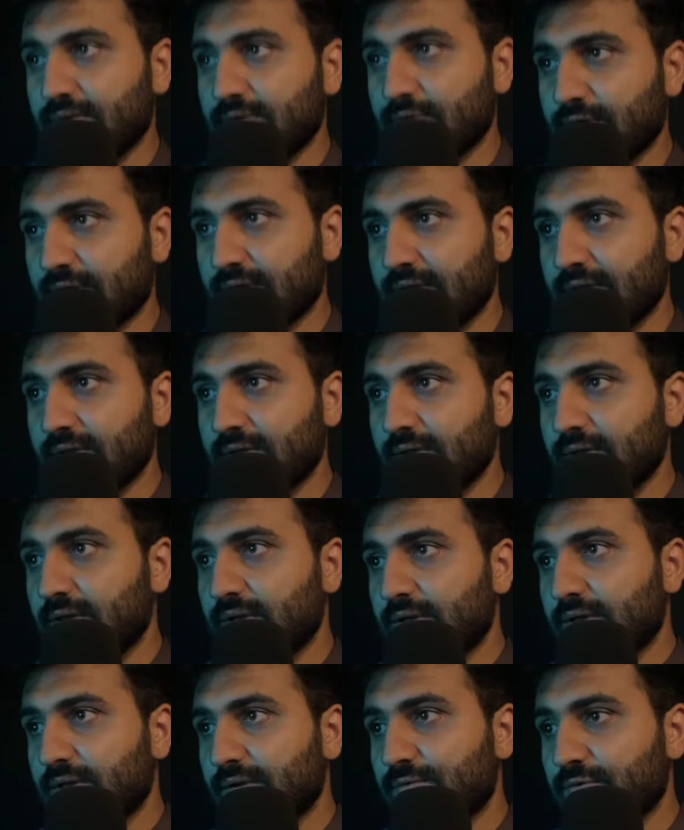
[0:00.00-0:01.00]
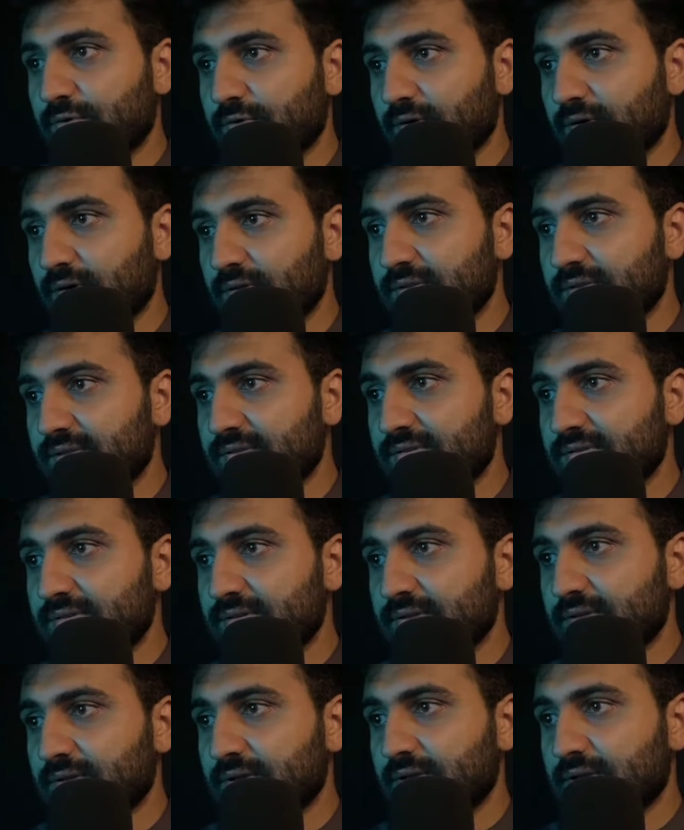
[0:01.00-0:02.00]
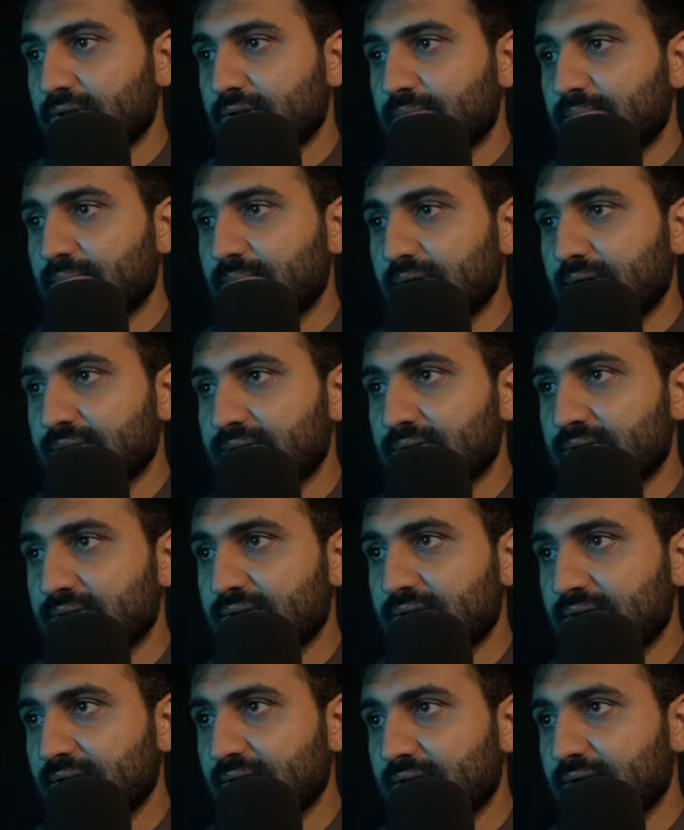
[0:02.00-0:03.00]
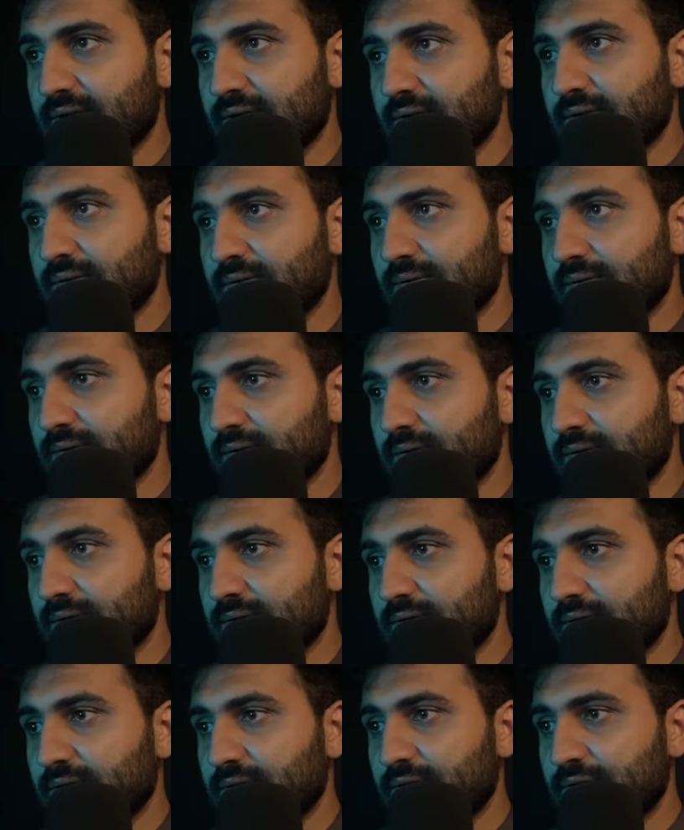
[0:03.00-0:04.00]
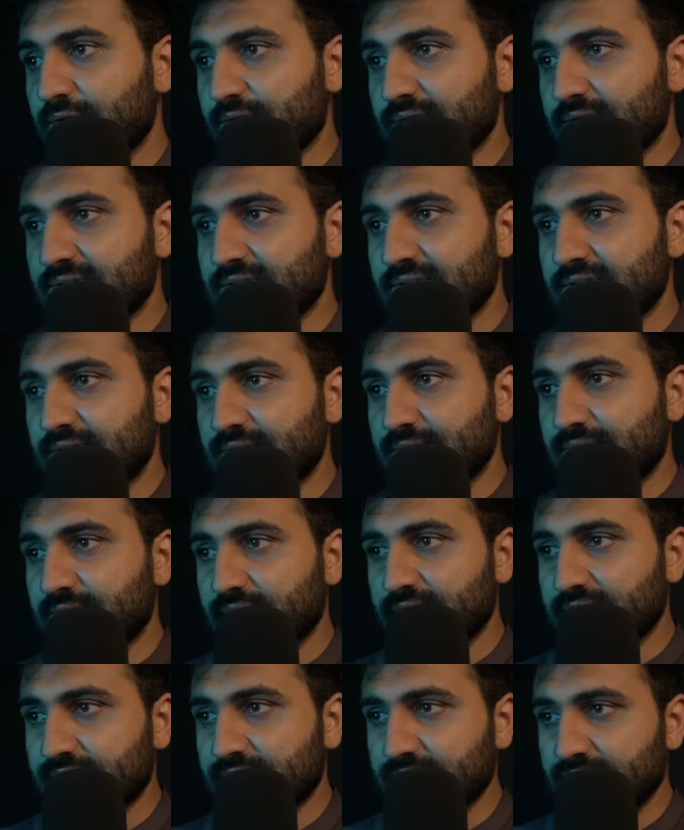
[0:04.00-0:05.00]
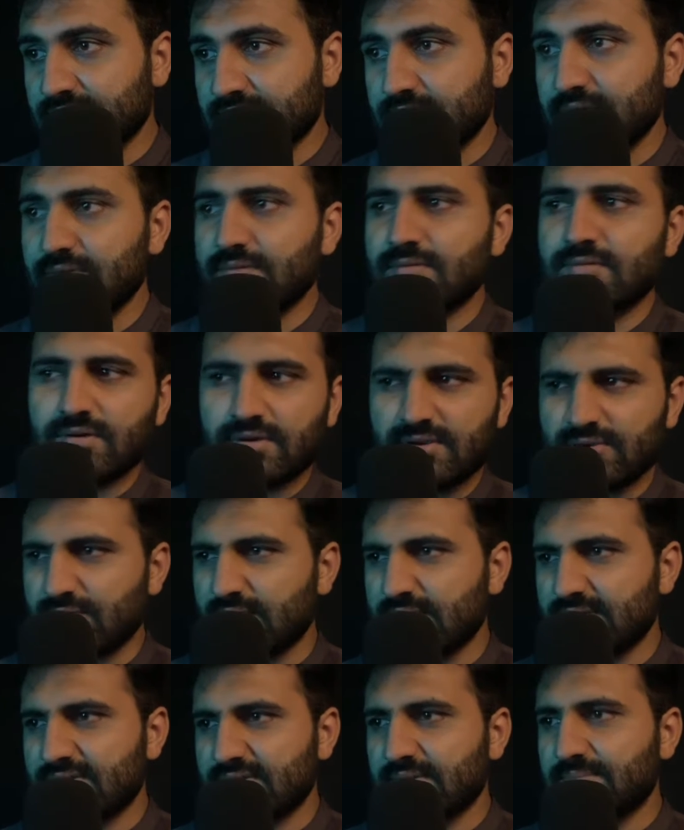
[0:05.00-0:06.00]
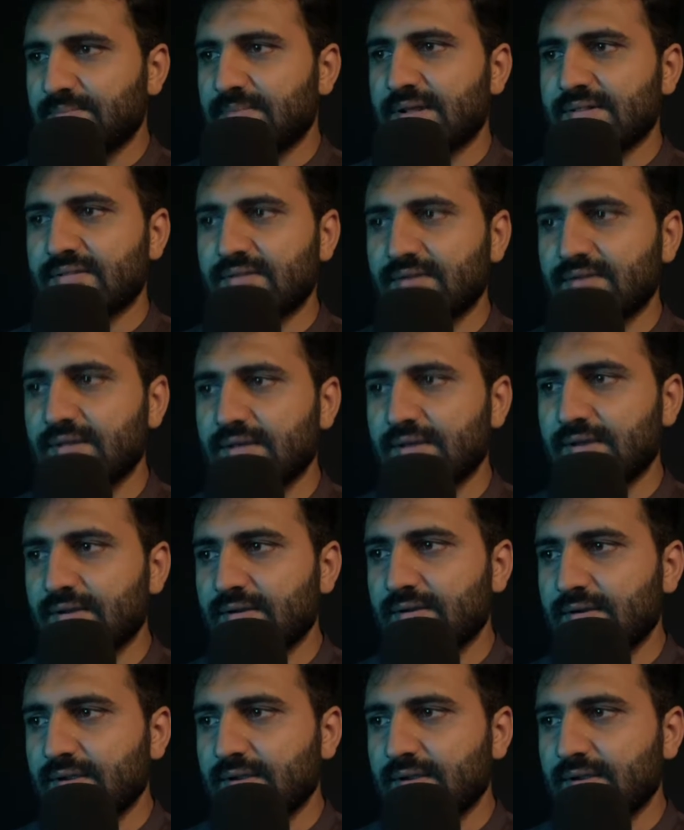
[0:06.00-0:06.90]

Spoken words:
okay, if we call this method here you can see function, or you can say method here,